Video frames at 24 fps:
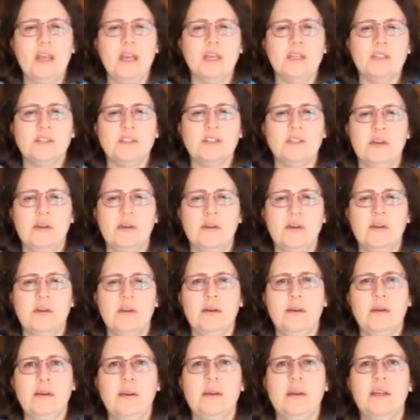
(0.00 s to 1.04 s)
So
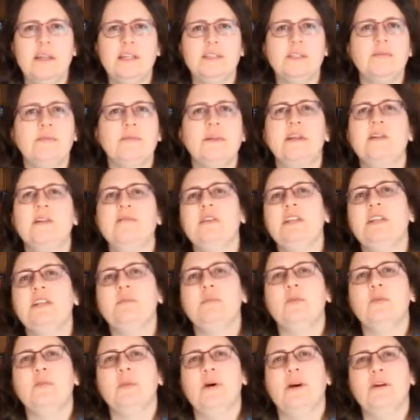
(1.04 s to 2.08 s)
it's a really
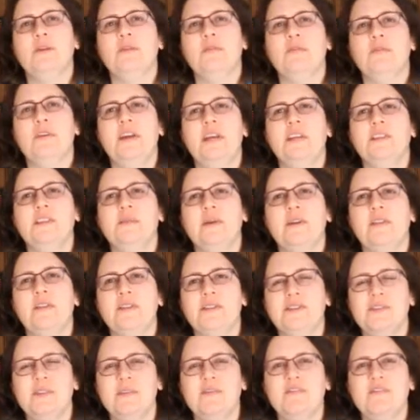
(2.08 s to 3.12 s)
readable biography. It's one of
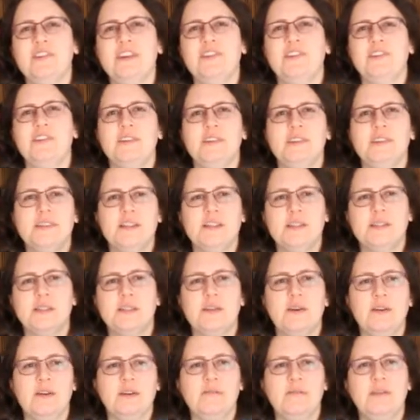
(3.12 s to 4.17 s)
those non-fictions that's
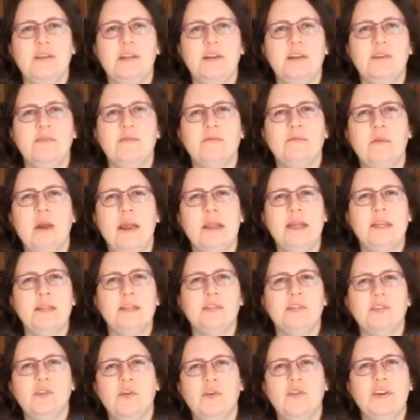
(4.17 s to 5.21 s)
got a really great
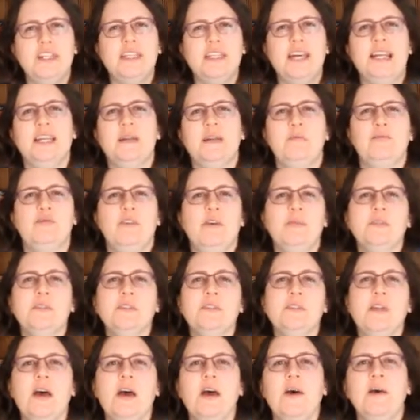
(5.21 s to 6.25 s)
storytelling prose
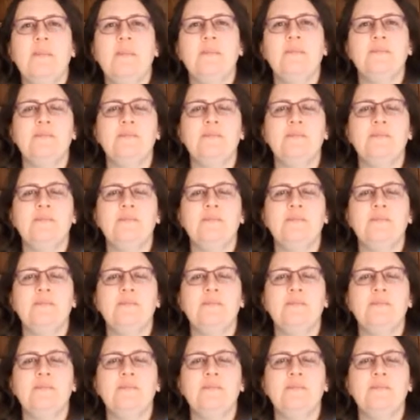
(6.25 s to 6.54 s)
style.